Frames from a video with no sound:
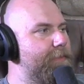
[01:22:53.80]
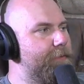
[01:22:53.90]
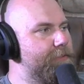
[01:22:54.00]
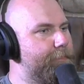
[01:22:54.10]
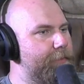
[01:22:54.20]

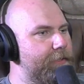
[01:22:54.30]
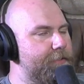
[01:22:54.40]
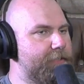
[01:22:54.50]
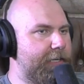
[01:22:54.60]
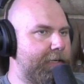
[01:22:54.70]
There was a period
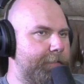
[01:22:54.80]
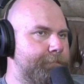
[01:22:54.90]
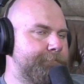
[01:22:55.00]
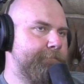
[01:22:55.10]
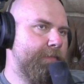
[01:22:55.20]
of
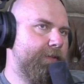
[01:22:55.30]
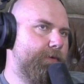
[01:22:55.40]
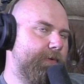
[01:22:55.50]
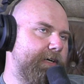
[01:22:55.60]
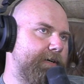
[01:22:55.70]
time
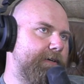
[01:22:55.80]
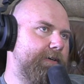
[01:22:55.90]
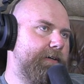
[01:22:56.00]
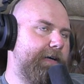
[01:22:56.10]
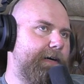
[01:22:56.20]

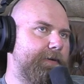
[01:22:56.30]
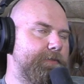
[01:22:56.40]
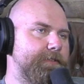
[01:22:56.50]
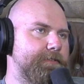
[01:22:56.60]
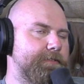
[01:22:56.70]
where I
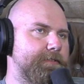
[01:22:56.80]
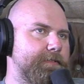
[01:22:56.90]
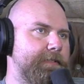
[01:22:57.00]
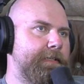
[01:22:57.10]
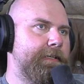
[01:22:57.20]
was
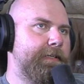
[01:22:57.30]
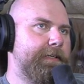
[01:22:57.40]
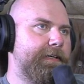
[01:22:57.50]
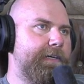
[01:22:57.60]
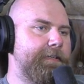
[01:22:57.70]

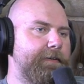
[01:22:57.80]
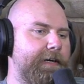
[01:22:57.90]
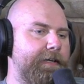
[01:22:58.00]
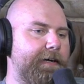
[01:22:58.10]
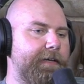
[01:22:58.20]
kind of,
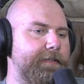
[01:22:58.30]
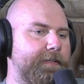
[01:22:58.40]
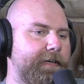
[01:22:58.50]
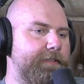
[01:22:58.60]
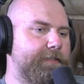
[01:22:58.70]
I
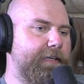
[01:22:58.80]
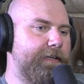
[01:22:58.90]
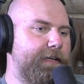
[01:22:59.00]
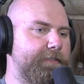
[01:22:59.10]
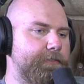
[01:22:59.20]

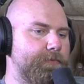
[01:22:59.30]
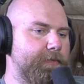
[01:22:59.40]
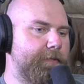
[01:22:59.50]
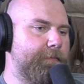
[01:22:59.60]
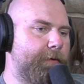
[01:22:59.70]
kind of had this
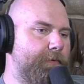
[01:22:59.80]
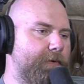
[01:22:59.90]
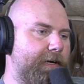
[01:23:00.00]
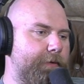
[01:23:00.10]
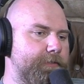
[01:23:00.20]
weird moment
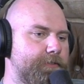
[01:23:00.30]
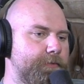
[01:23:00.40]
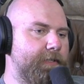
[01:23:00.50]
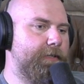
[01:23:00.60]
where I was doing